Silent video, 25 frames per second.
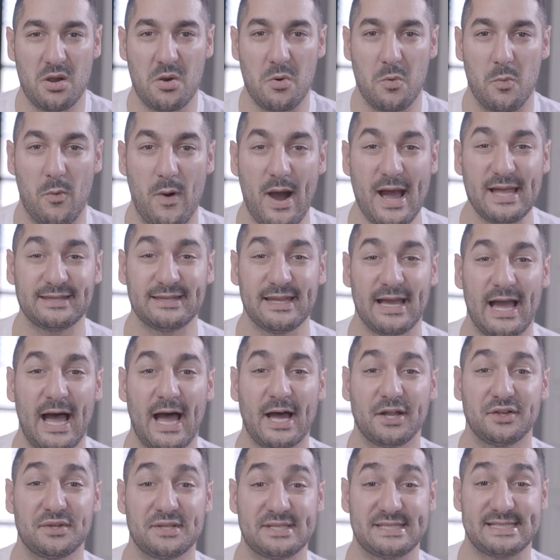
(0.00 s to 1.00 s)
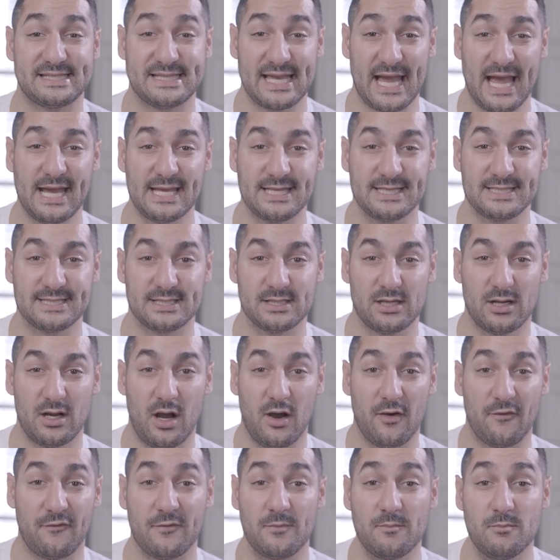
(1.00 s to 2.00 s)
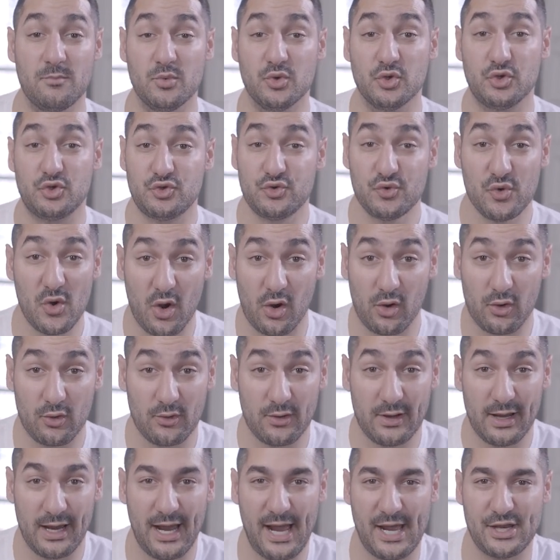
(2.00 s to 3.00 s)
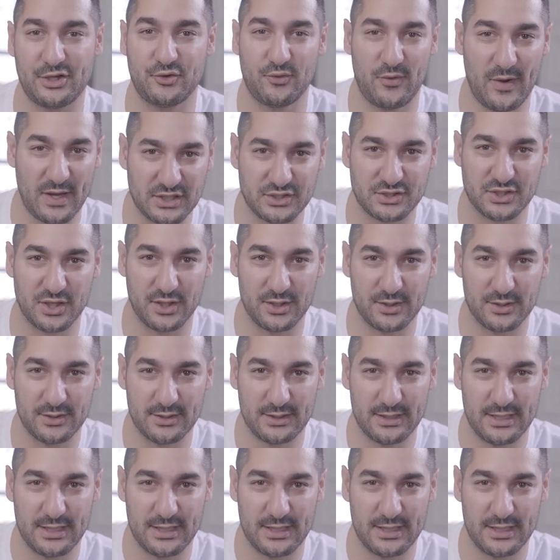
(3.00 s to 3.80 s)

What are the signs of mutual attraction?